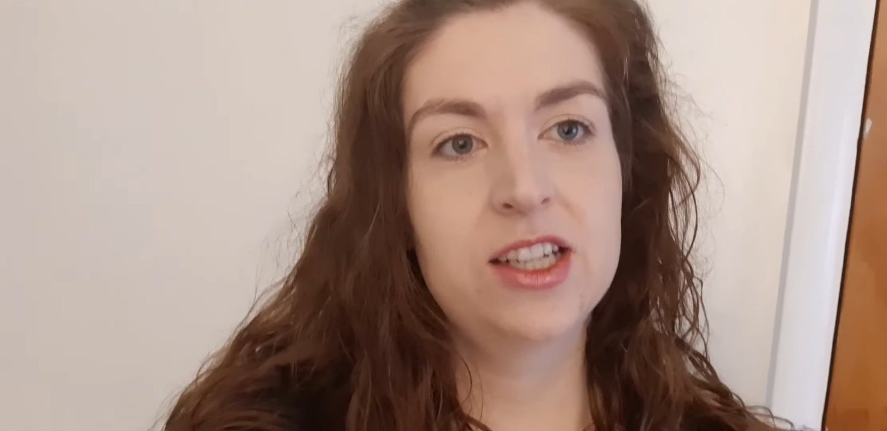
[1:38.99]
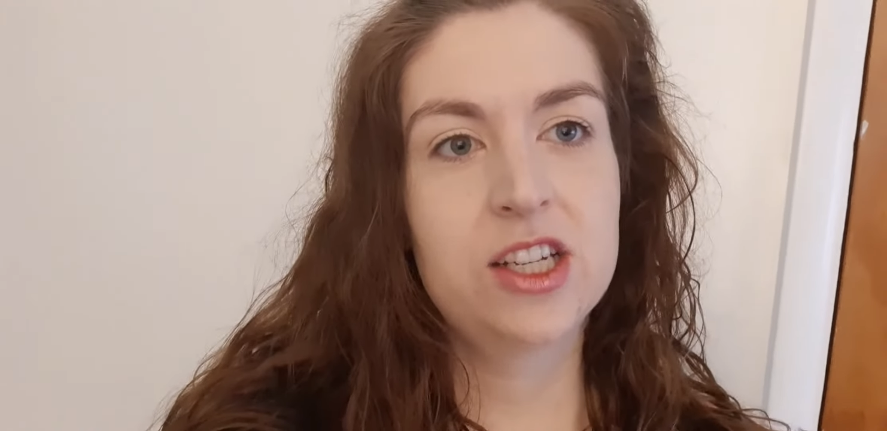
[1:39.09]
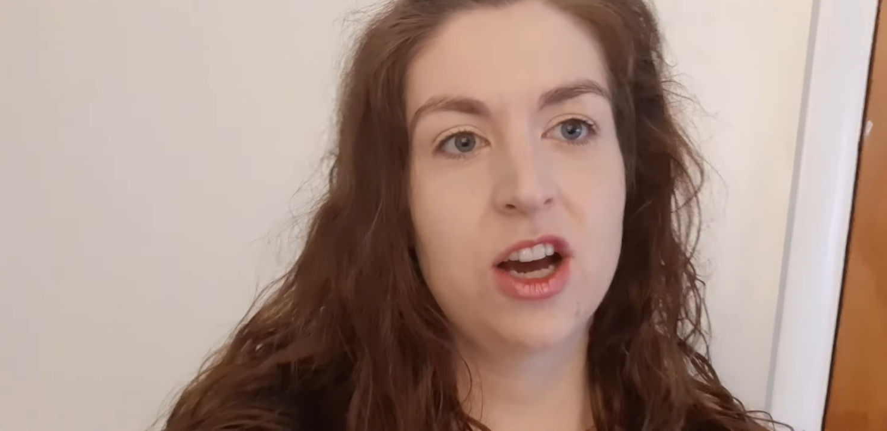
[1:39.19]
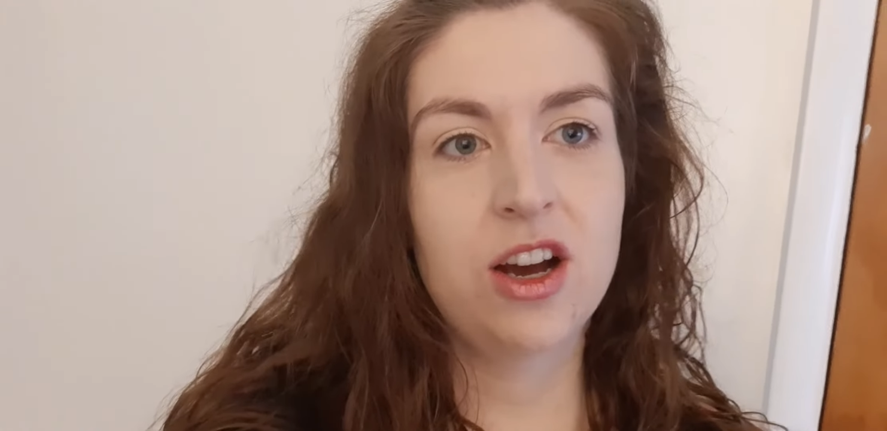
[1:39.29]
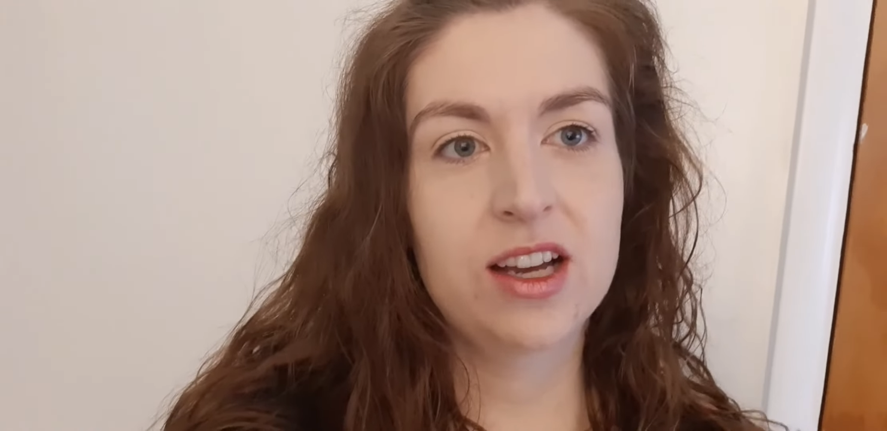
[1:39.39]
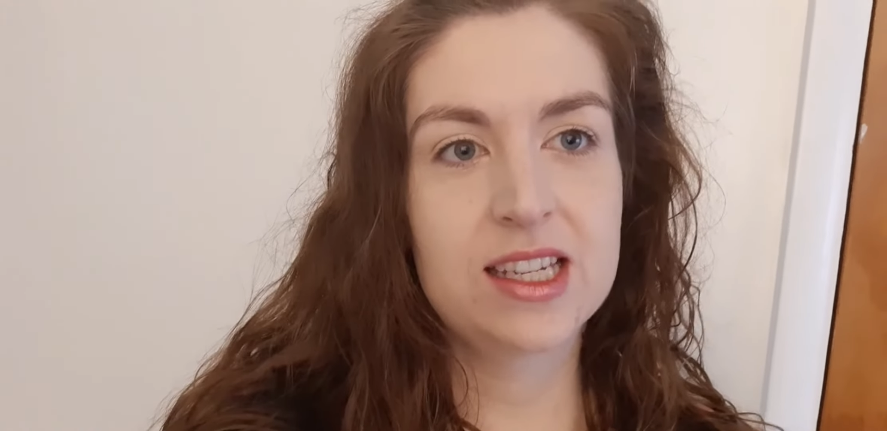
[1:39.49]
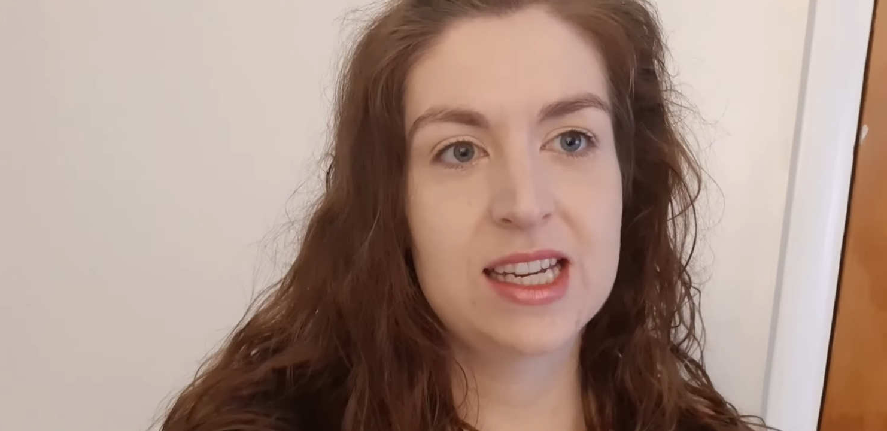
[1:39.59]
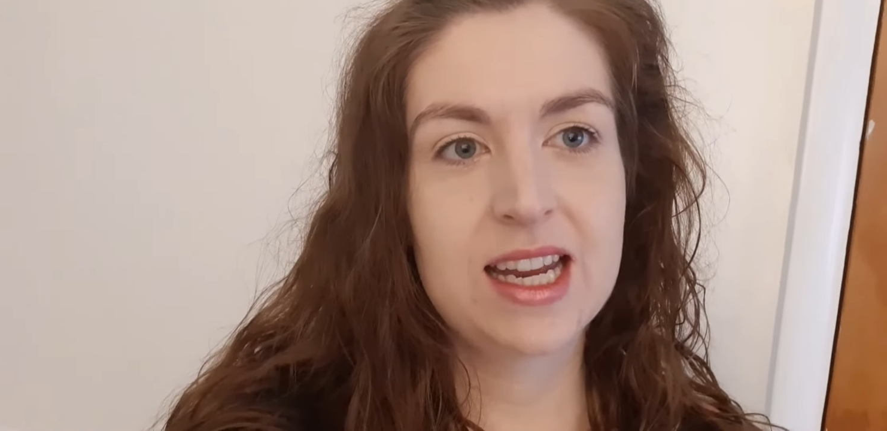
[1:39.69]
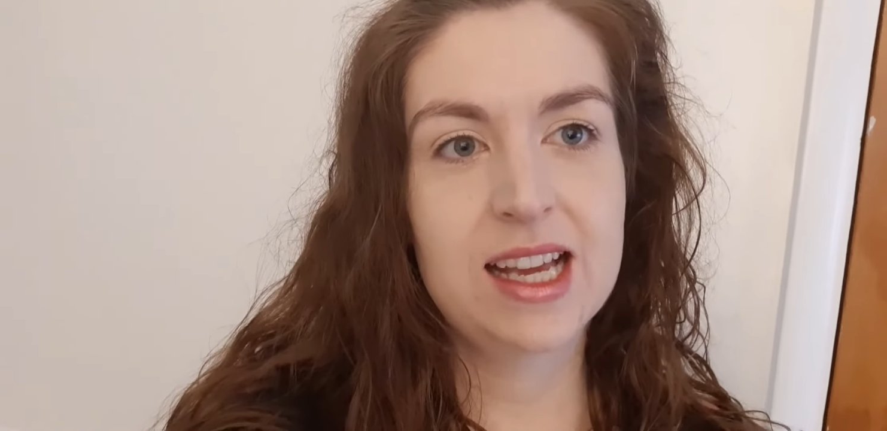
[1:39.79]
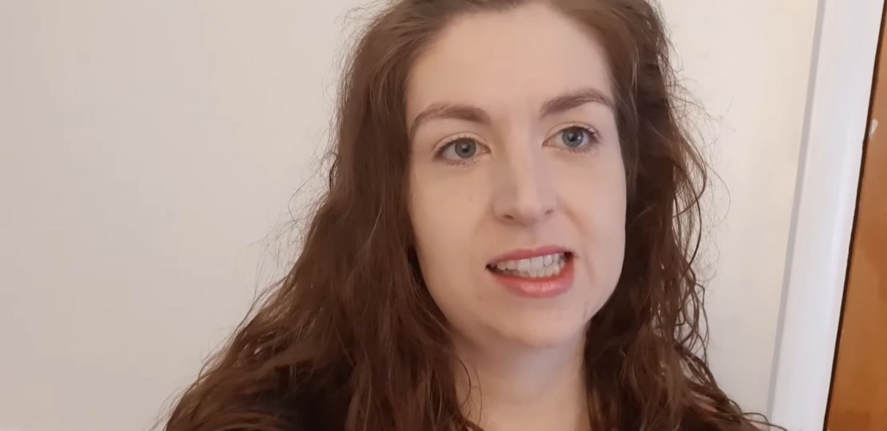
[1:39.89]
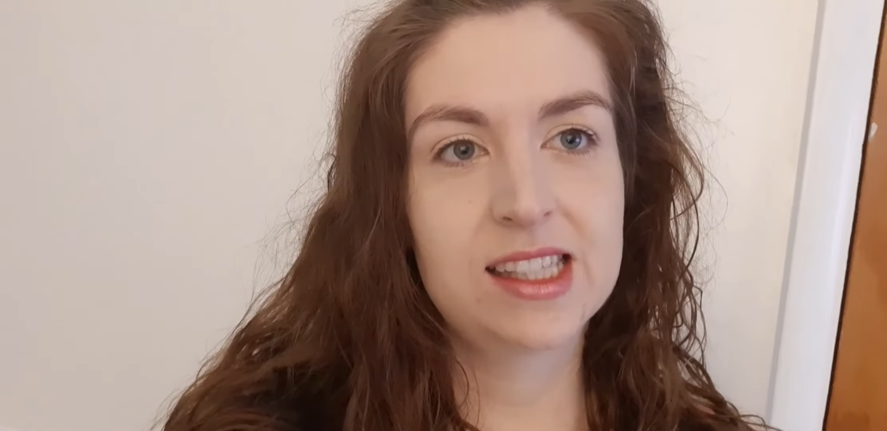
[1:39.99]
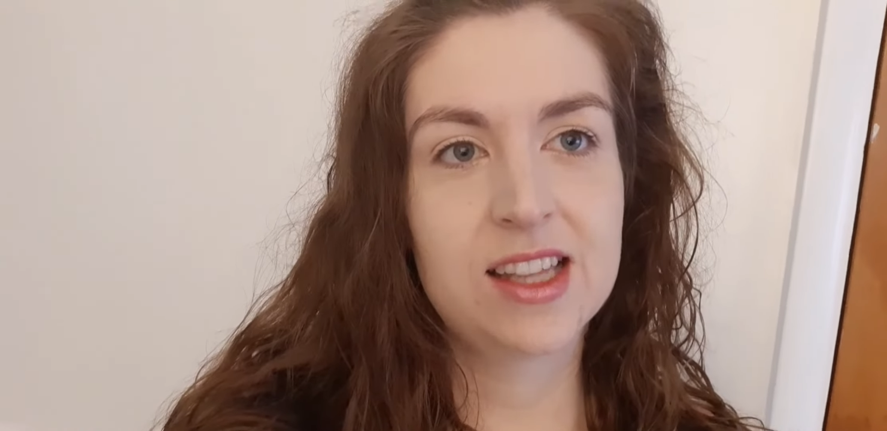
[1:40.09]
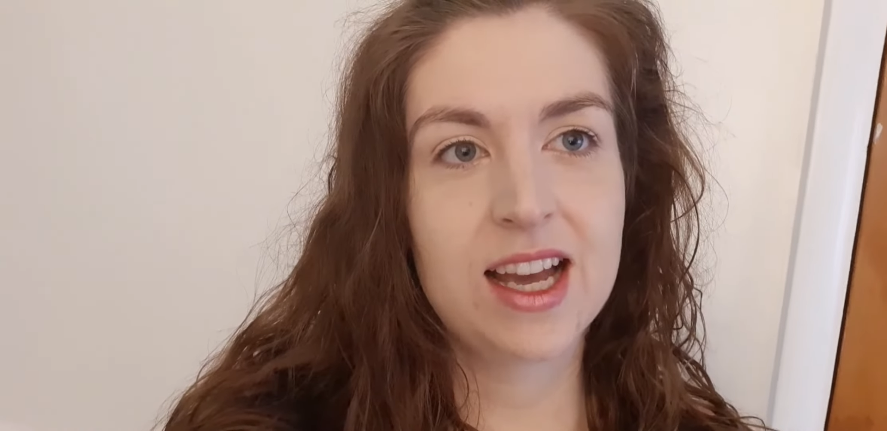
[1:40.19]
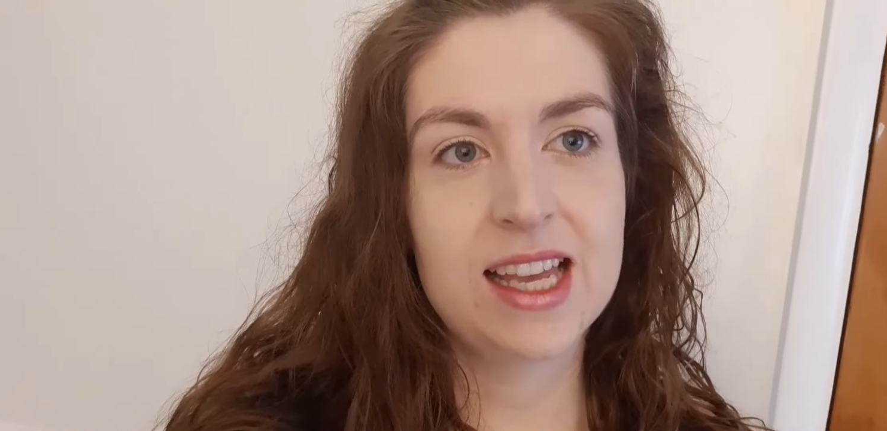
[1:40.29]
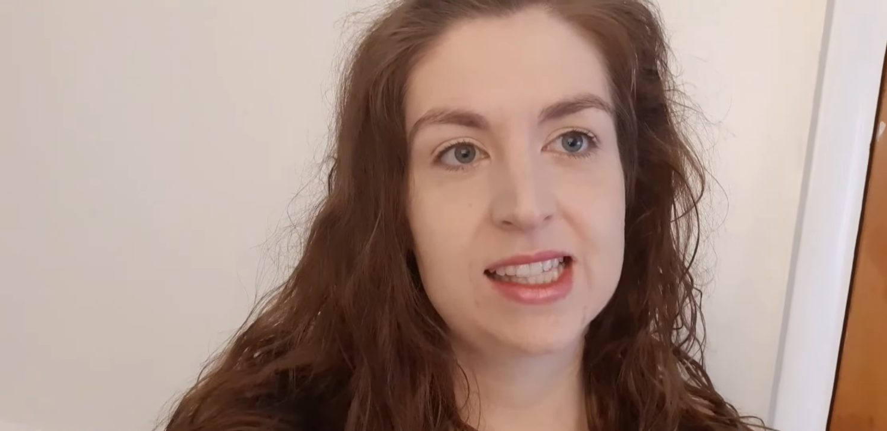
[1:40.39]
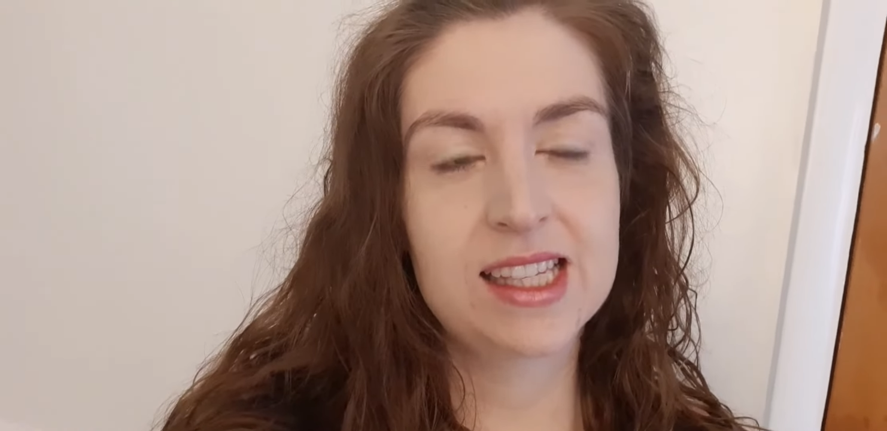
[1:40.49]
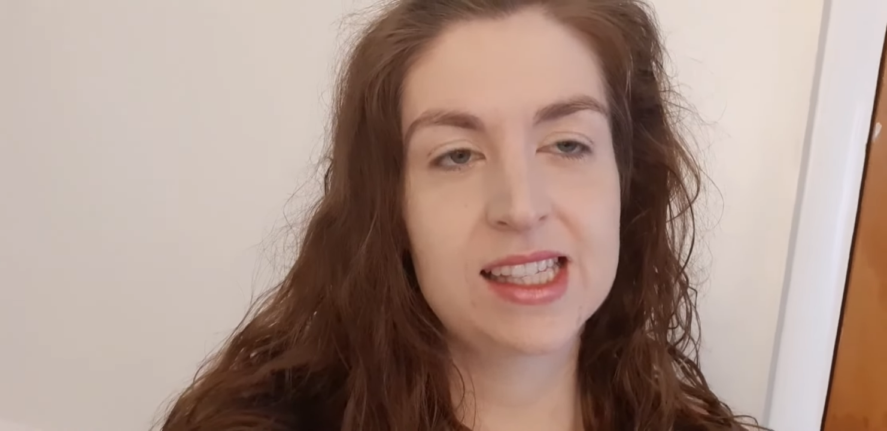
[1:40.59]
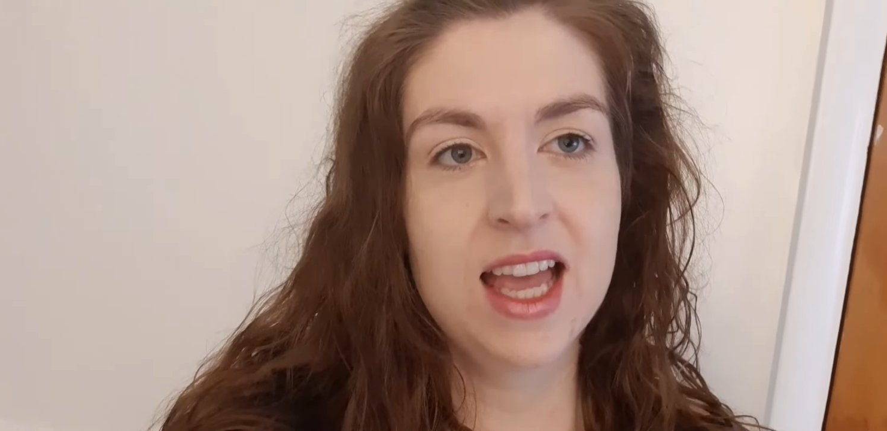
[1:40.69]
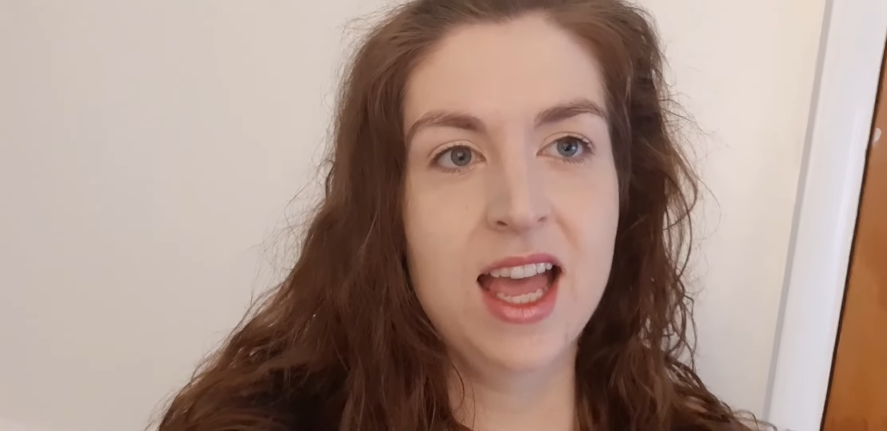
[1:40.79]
targeted exercises.